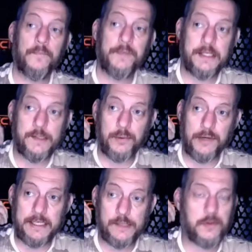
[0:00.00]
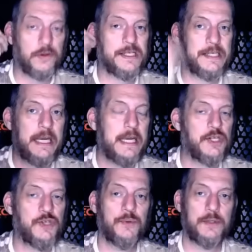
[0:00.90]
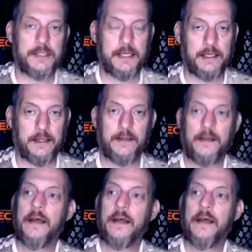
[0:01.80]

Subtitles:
This brings prestige to the ticket.